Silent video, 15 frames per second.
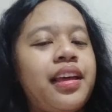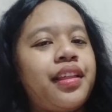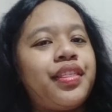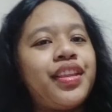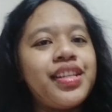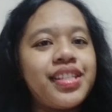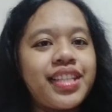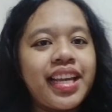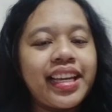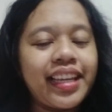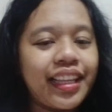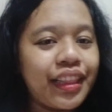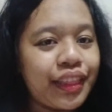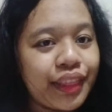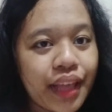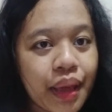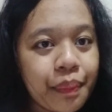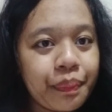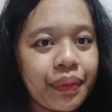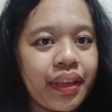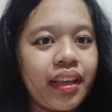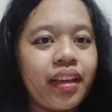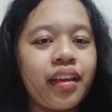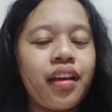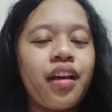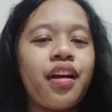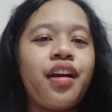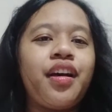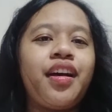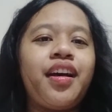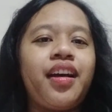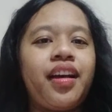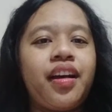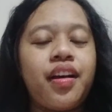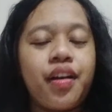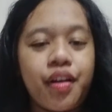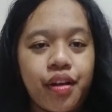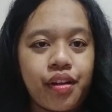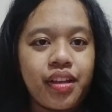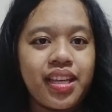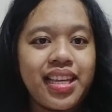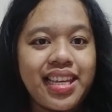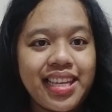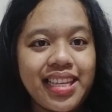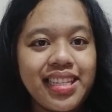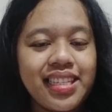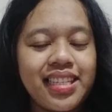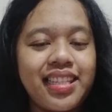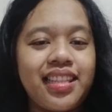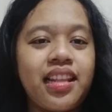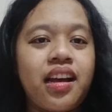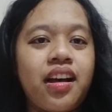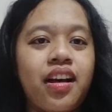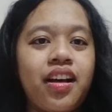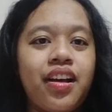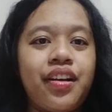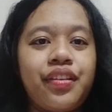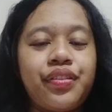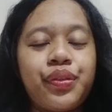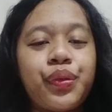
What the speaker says: The second topic is the